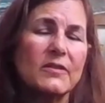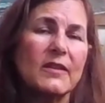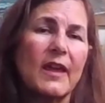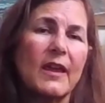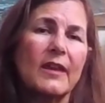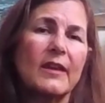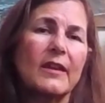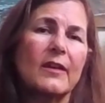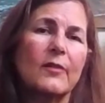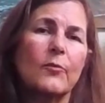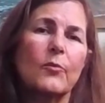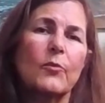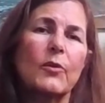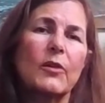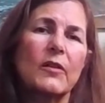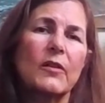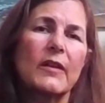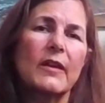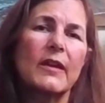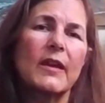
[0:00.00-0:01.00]
They can
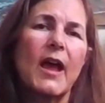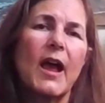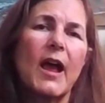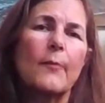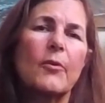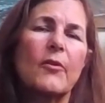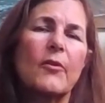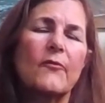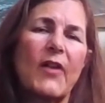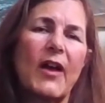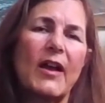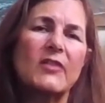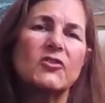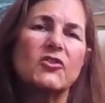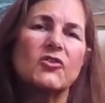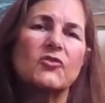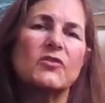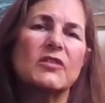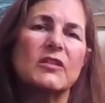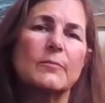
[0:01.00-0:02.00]
really provide
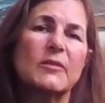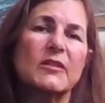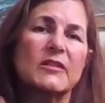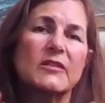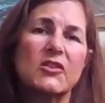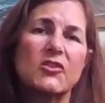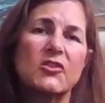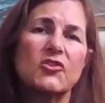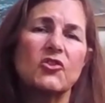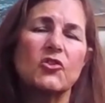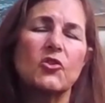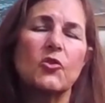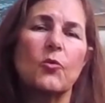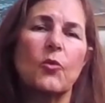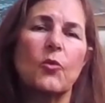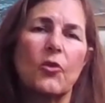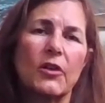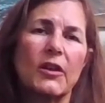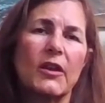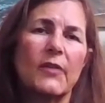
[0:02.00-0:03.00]
you some additional
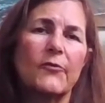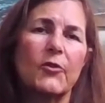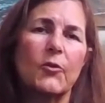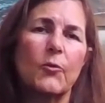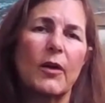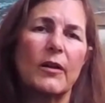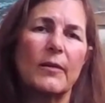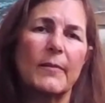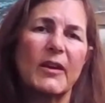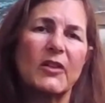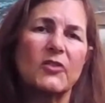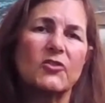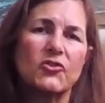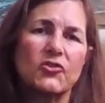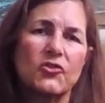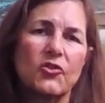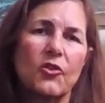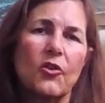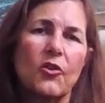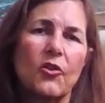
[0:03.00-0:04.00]
work if you want to make
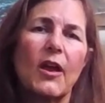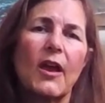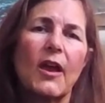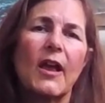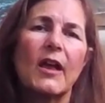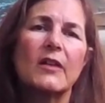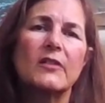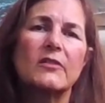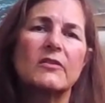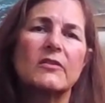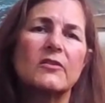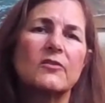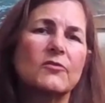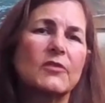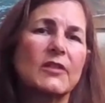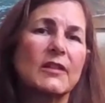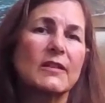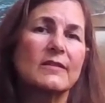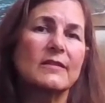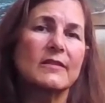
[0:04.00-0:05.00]
sure to
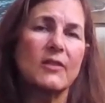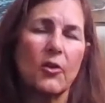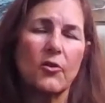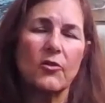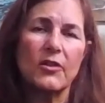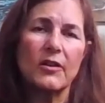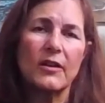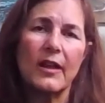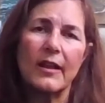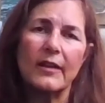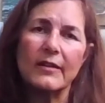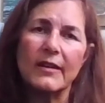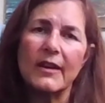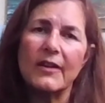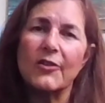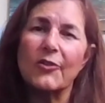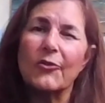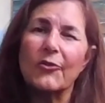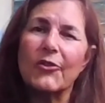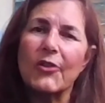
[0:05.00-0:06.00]
get started on
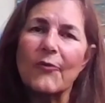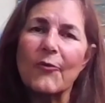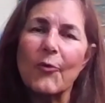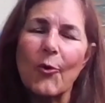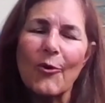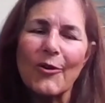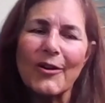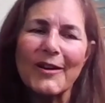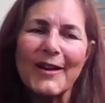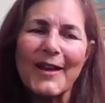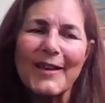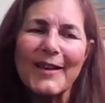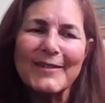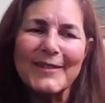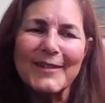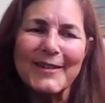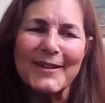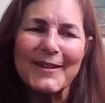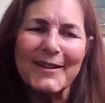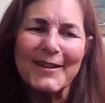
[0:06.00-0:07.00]
getting yourself
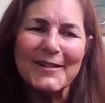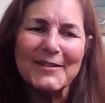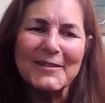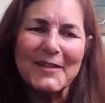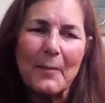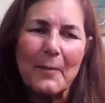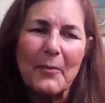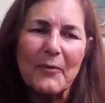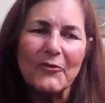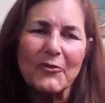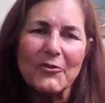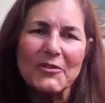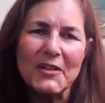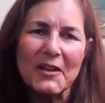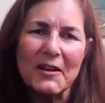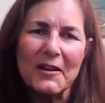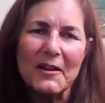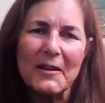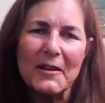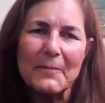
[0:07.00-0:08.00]
organized and getting on top of your
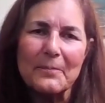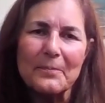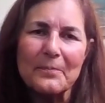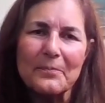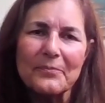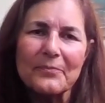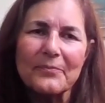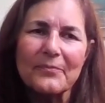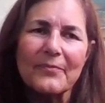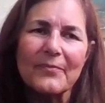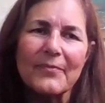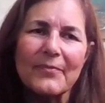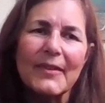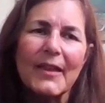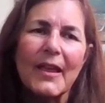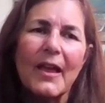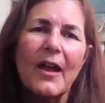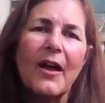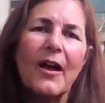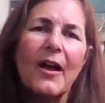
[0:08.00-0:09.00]
time.
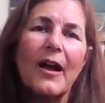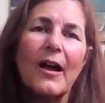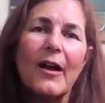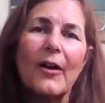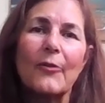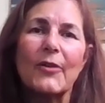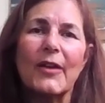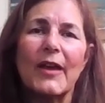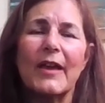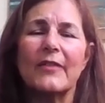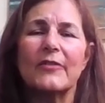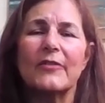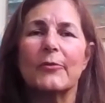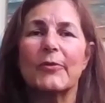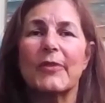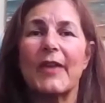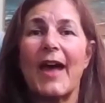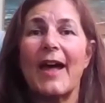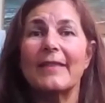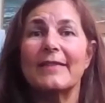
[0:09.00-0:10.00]
Okay, so
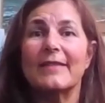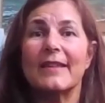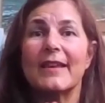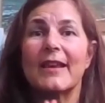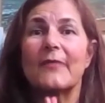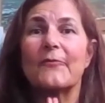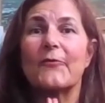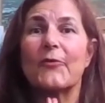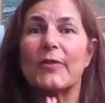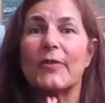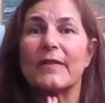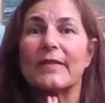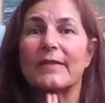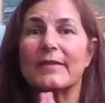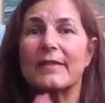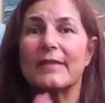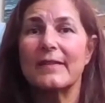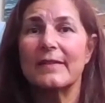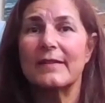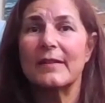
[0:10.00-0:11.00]
that's it for the
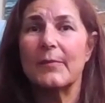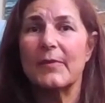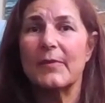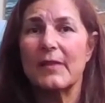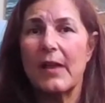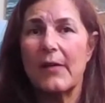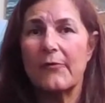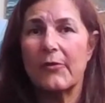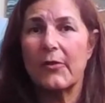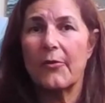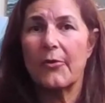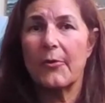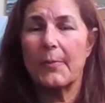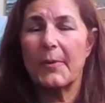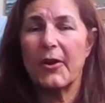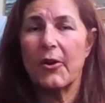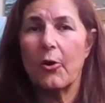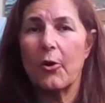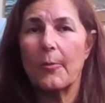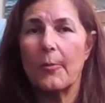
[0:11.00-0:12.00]
systems level of the
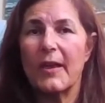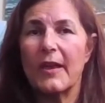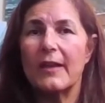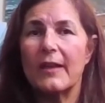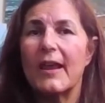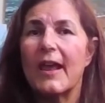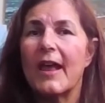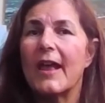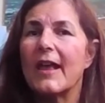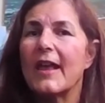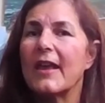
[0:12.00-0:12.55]
pyramid.